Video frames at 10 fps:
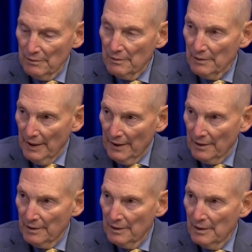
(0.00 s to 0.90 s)

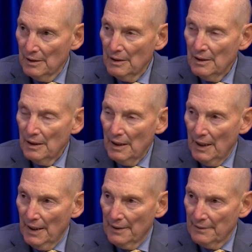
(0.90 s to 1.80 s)
letter yep.
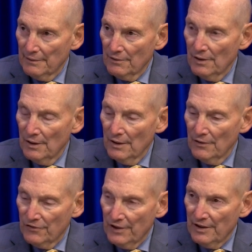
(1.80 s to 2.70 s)
and
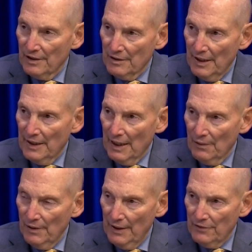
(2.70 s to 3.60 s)
see that they
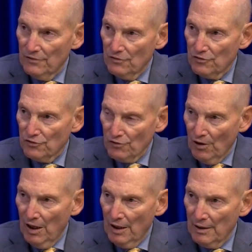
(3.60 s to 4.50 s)
are a
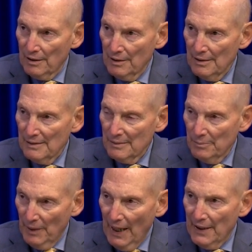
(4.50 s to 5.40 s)
strong
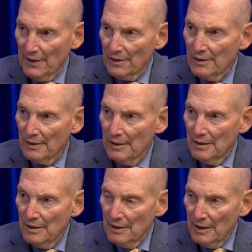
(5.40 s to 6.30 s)
buyer. Yeah.
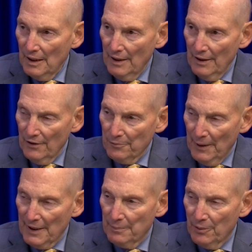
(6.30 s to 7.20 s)
As
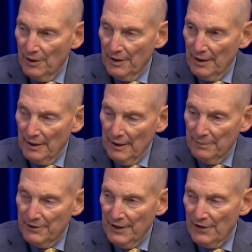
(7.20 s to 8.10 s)
part of putting a
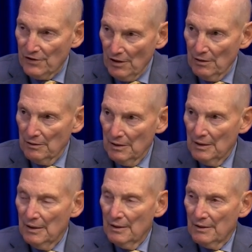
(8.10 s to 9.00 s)
potential
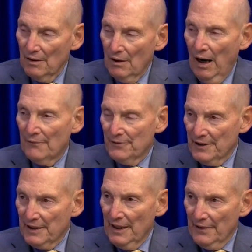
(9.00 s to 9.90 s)
offer
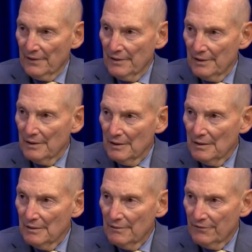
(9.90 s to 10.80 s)
together
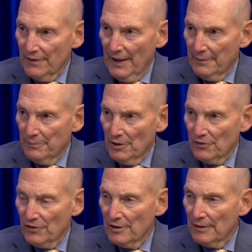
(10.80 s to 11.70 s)
for that person.